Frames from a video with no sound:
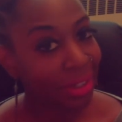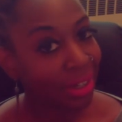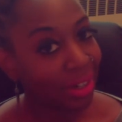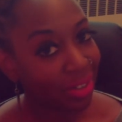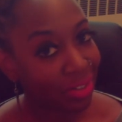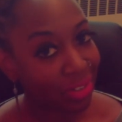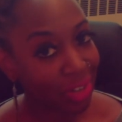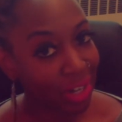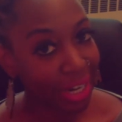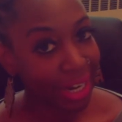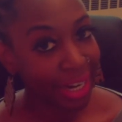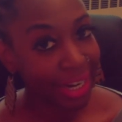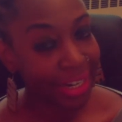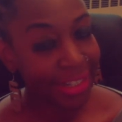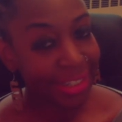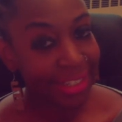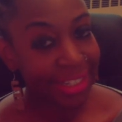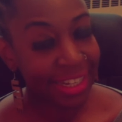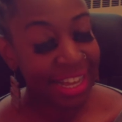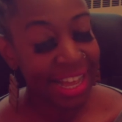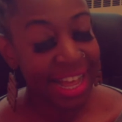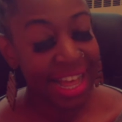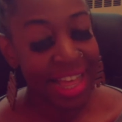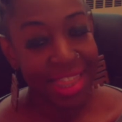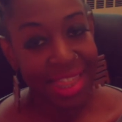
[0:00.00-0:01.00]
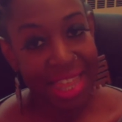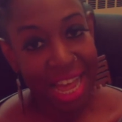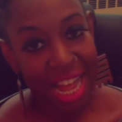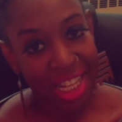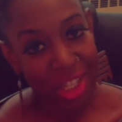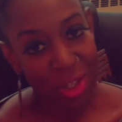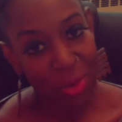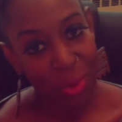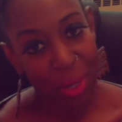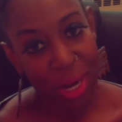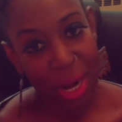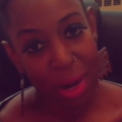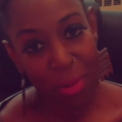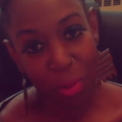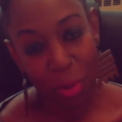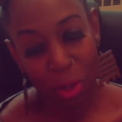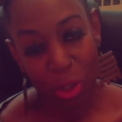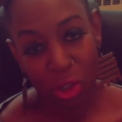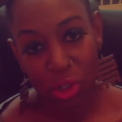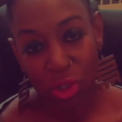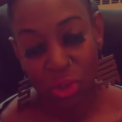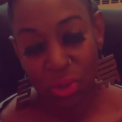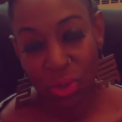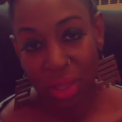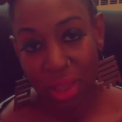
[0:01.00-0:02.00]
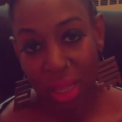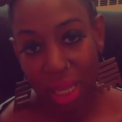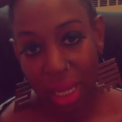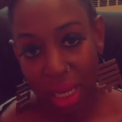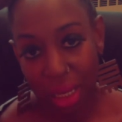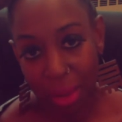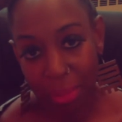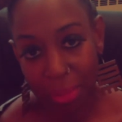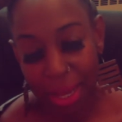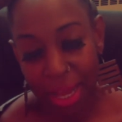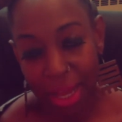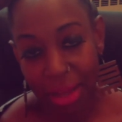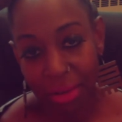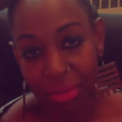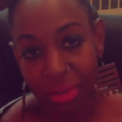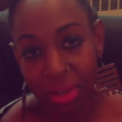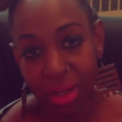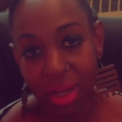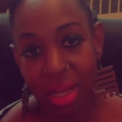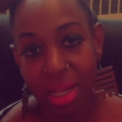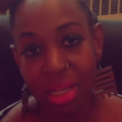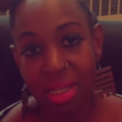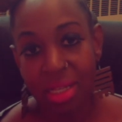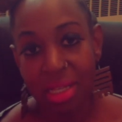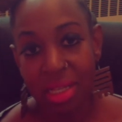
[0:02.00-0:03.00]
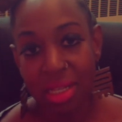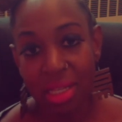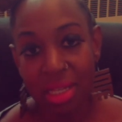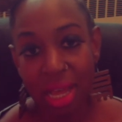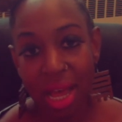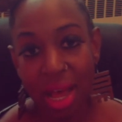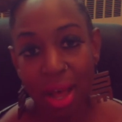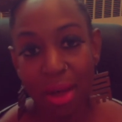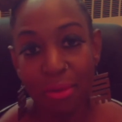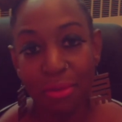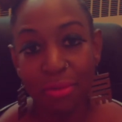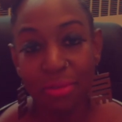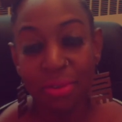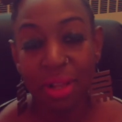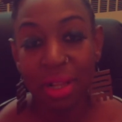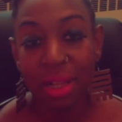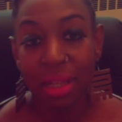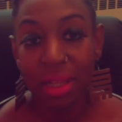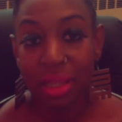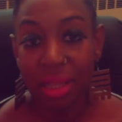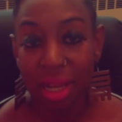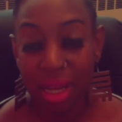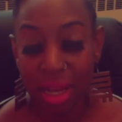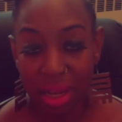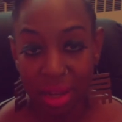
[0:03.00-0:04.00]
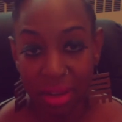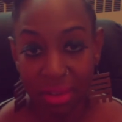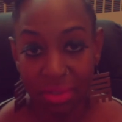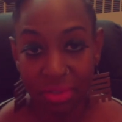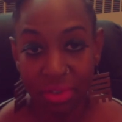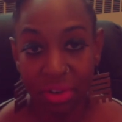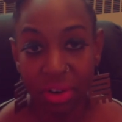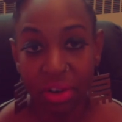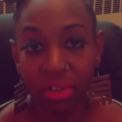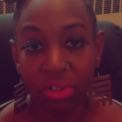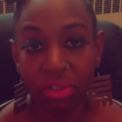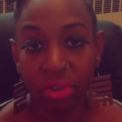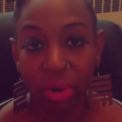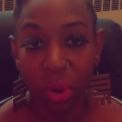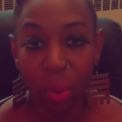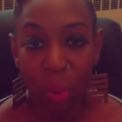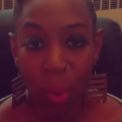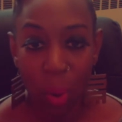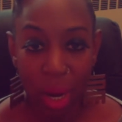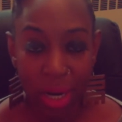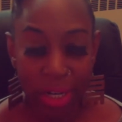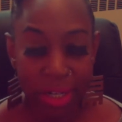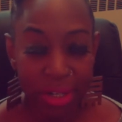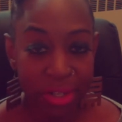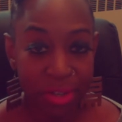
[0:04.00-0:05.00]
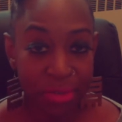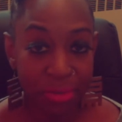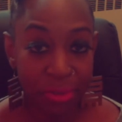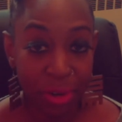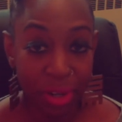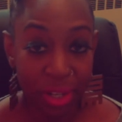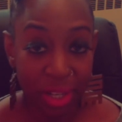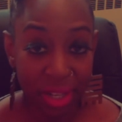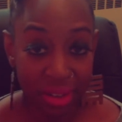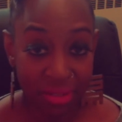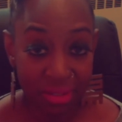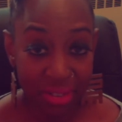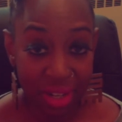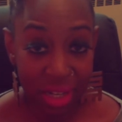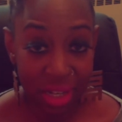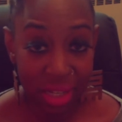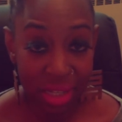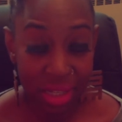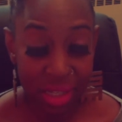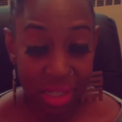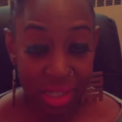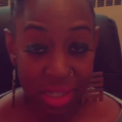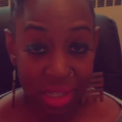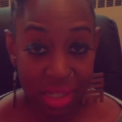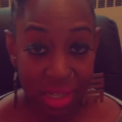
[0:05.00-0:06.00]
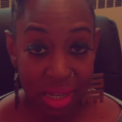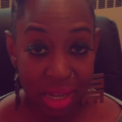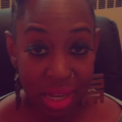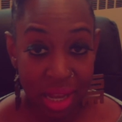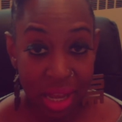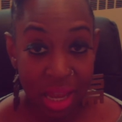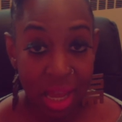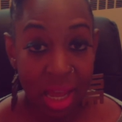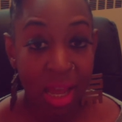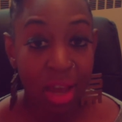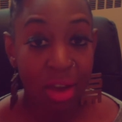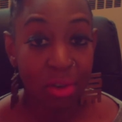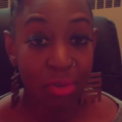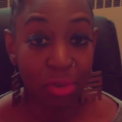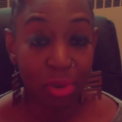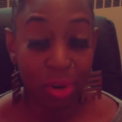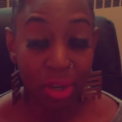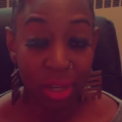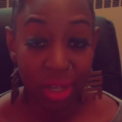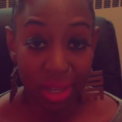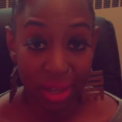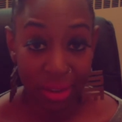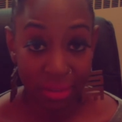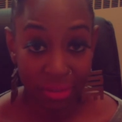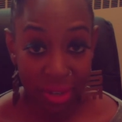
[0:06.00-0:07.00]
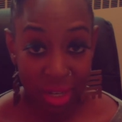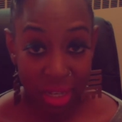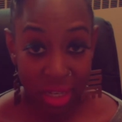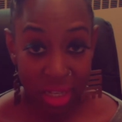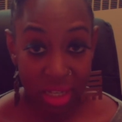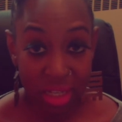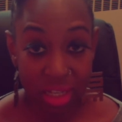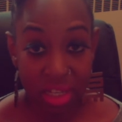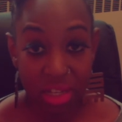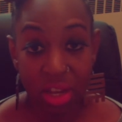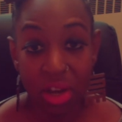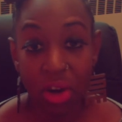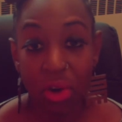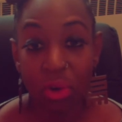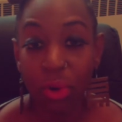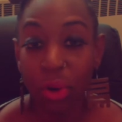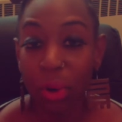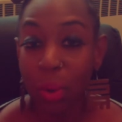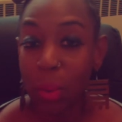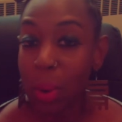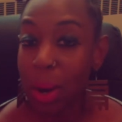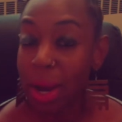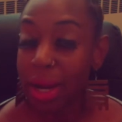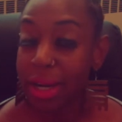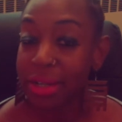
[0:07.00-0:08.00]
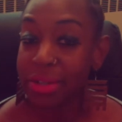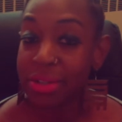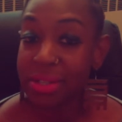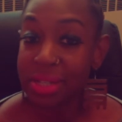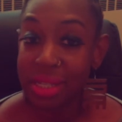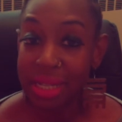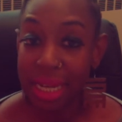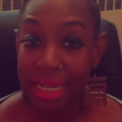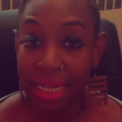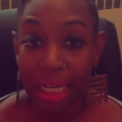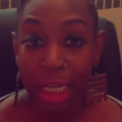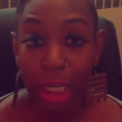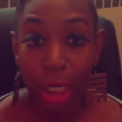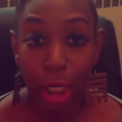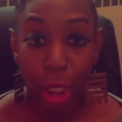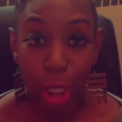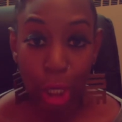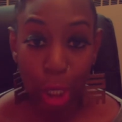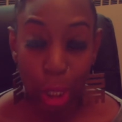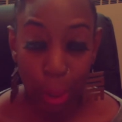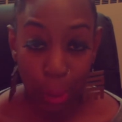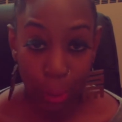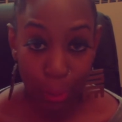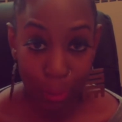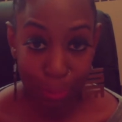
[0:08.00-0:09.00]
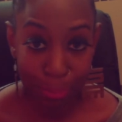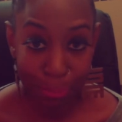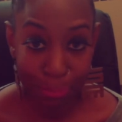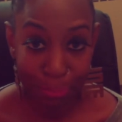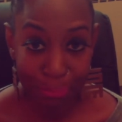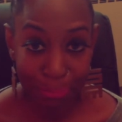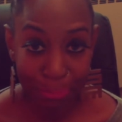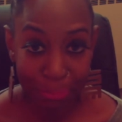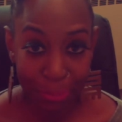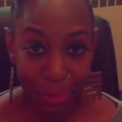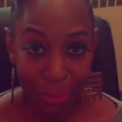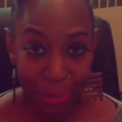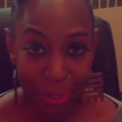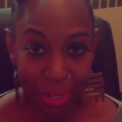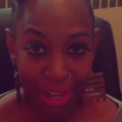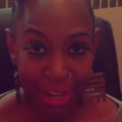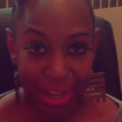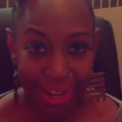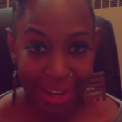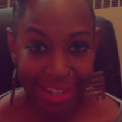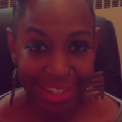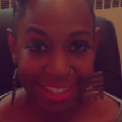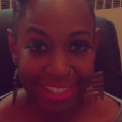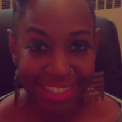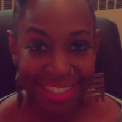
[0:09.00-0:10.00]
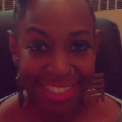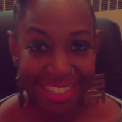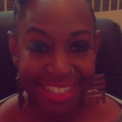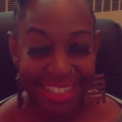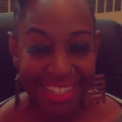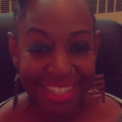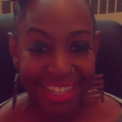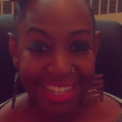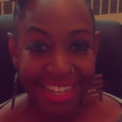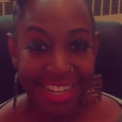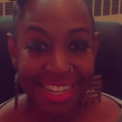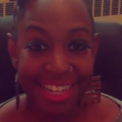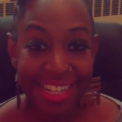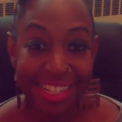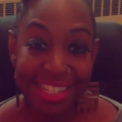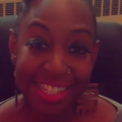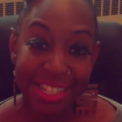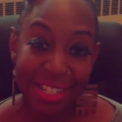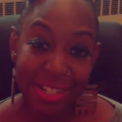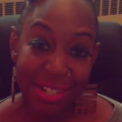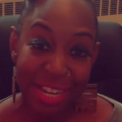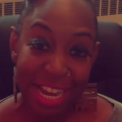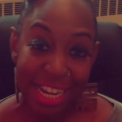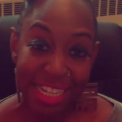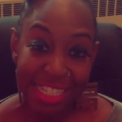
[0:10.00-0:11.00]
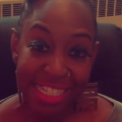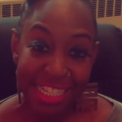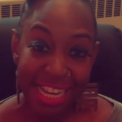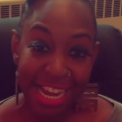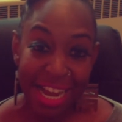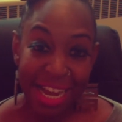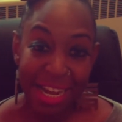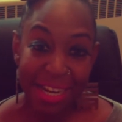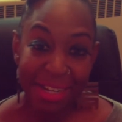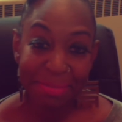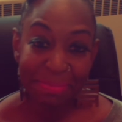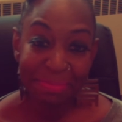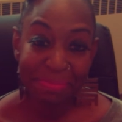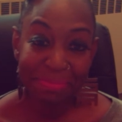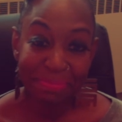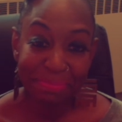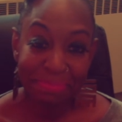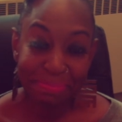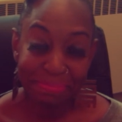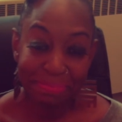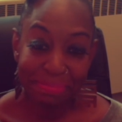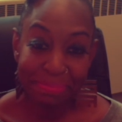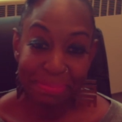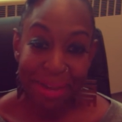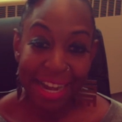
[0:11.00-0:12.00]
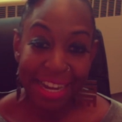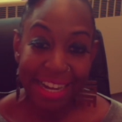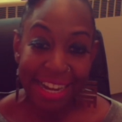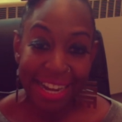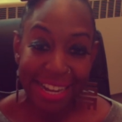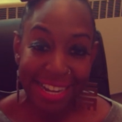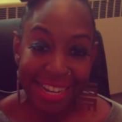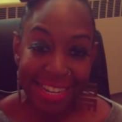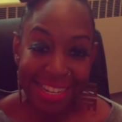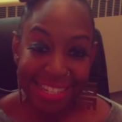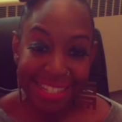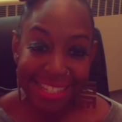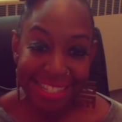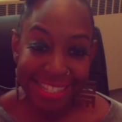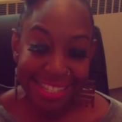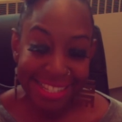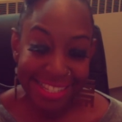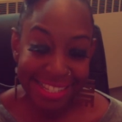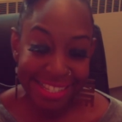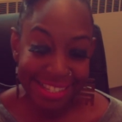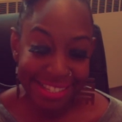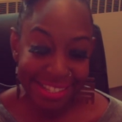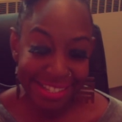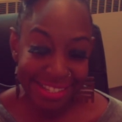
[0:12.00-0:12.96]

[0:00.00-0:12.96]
Right? That's what I want you to think about. Self-love requires forgiveness. Forgiveness requires letting go. Okay? Until next time, bye guys.